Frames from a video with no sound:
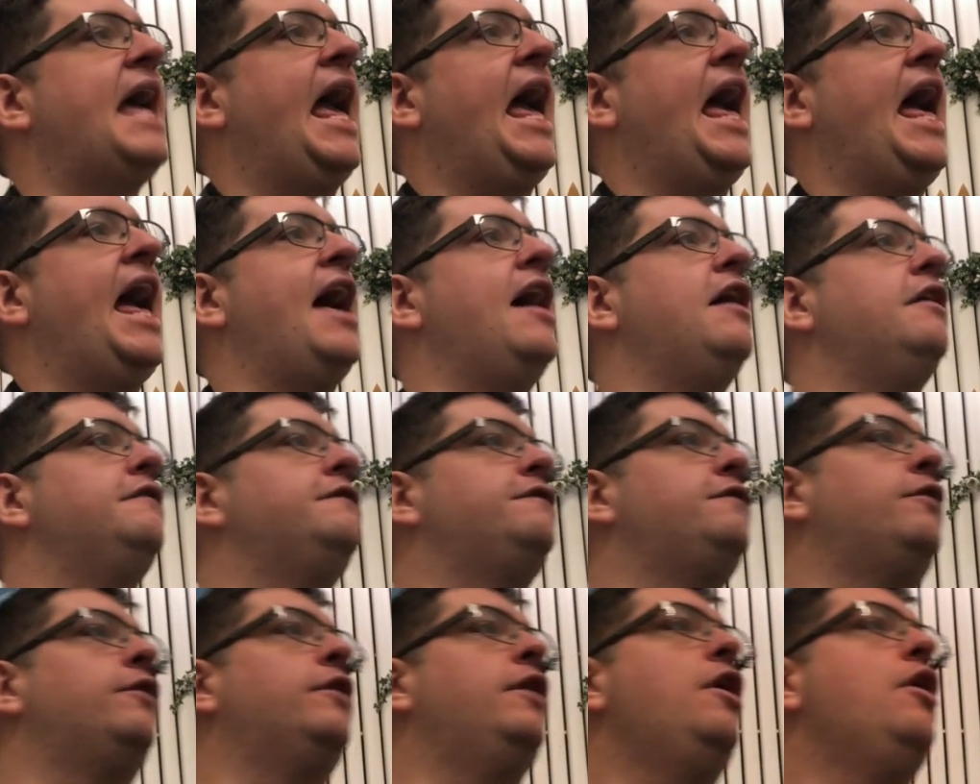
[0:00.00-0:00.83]

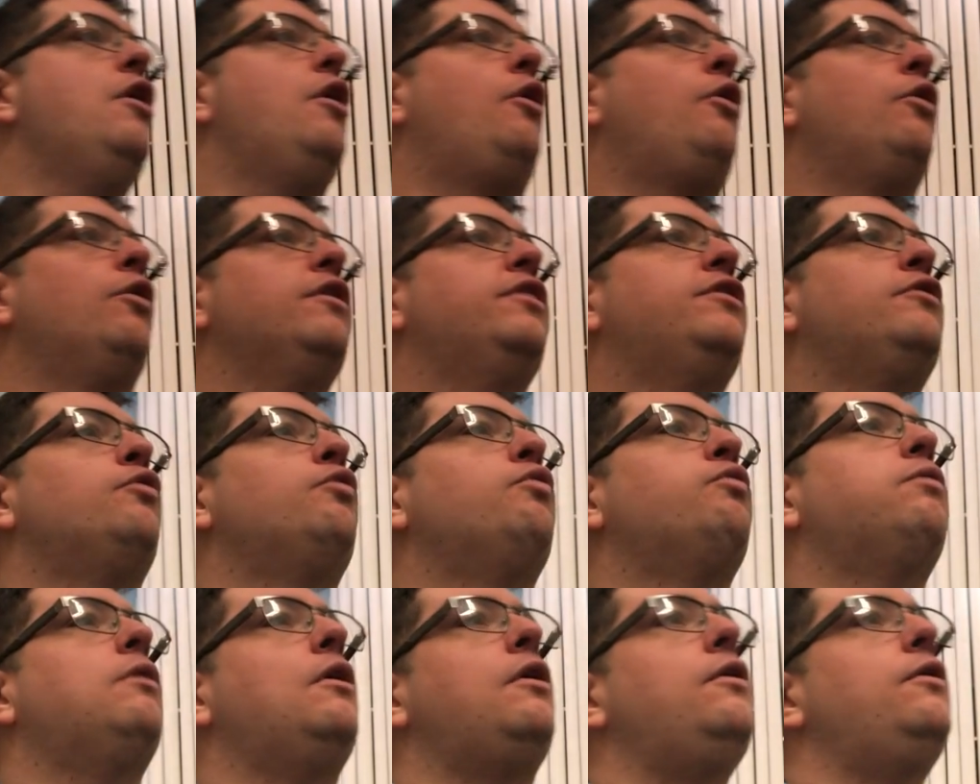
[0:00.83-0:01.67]
have or, or the
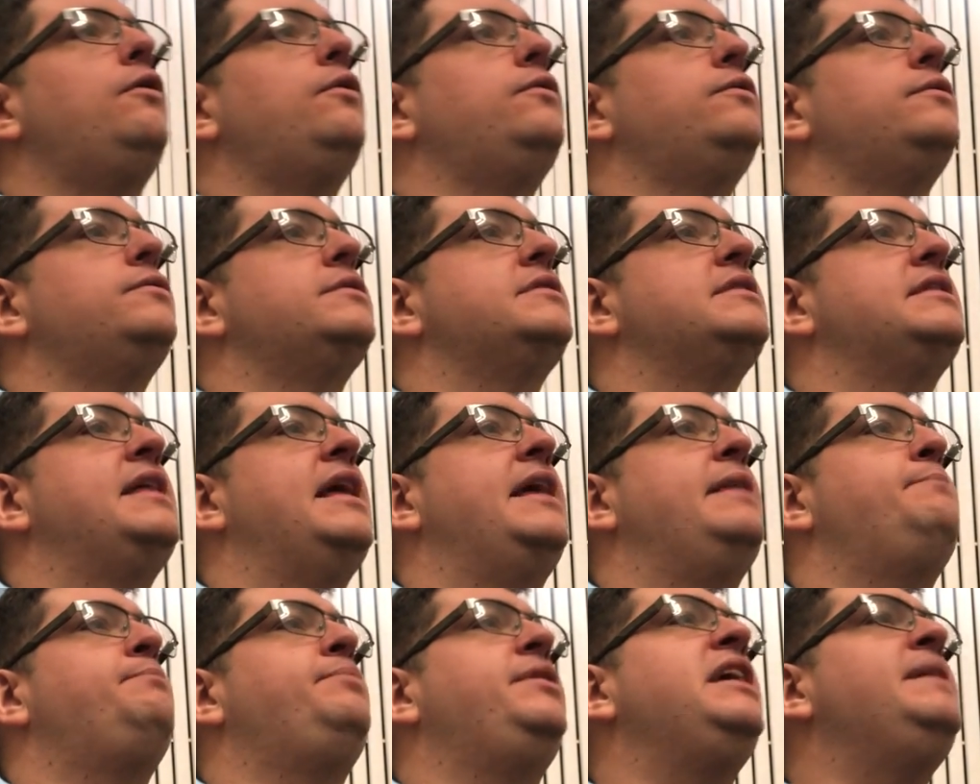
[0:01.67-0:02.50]
roles
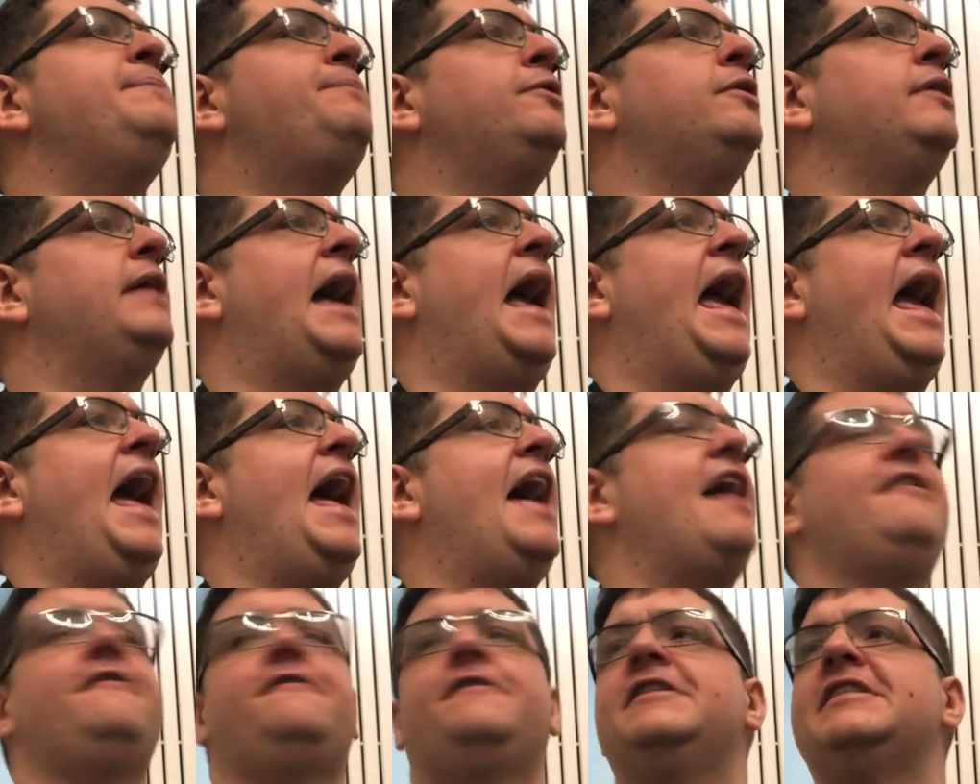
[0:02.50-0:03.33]
that people
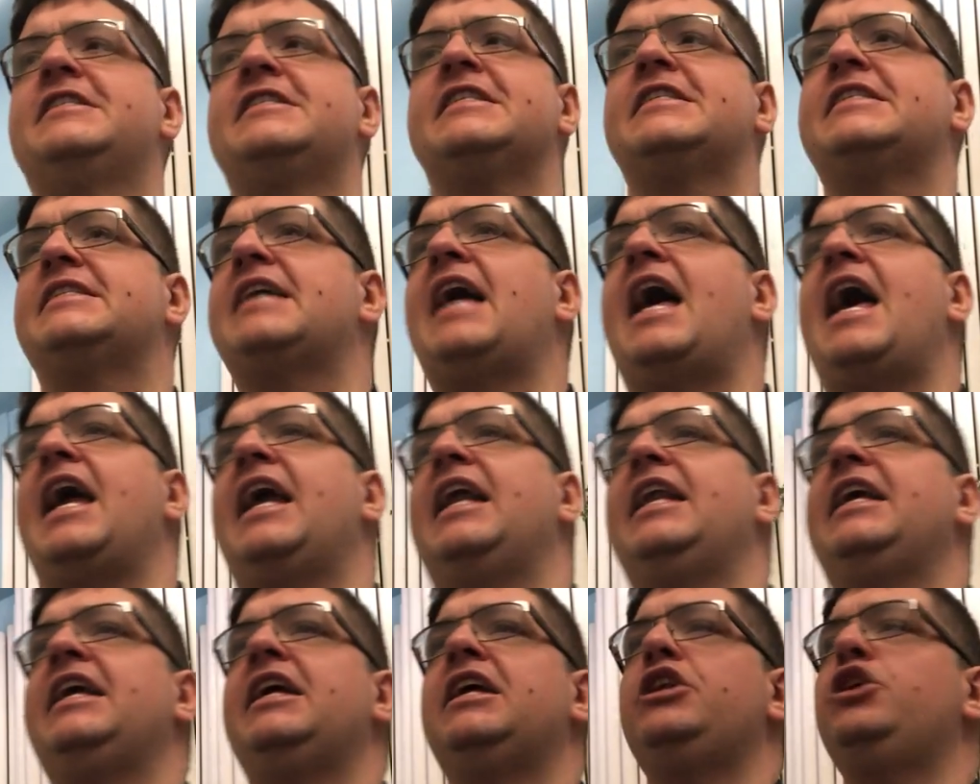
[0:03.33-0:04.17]
have in
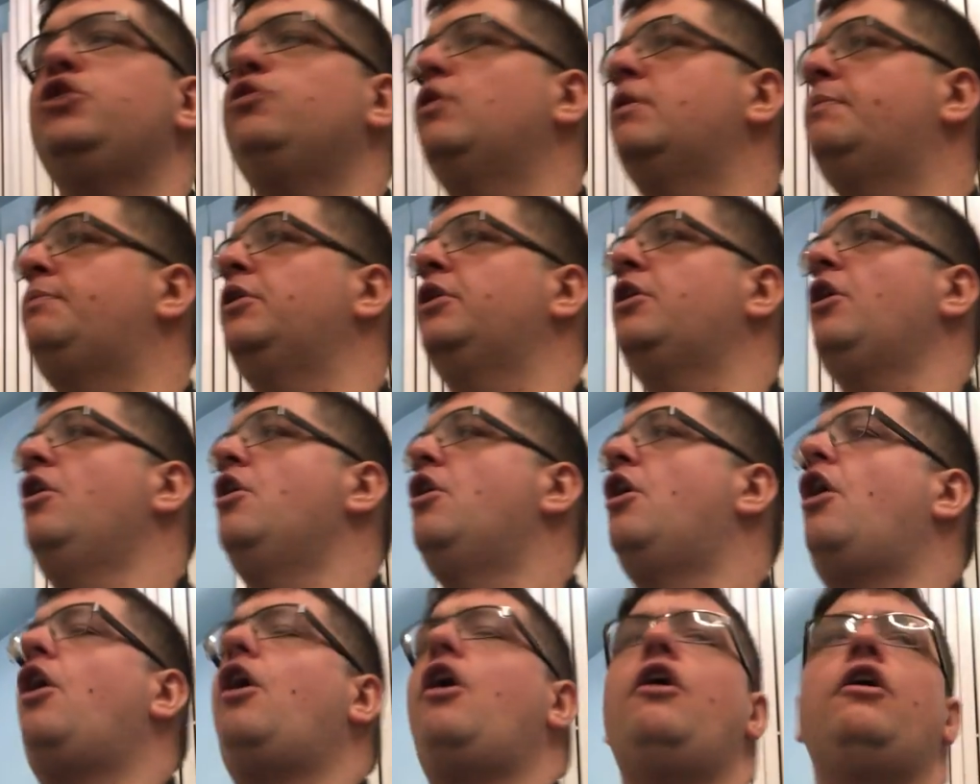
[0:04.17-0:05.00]
society. And you would put
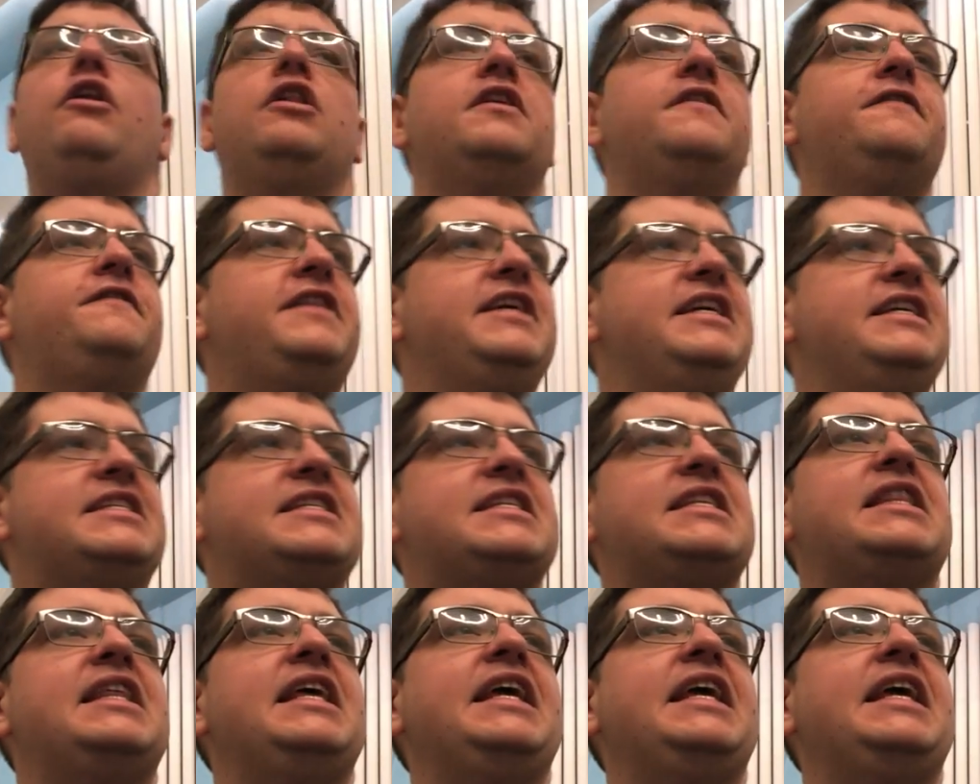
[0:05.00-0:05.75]
all of these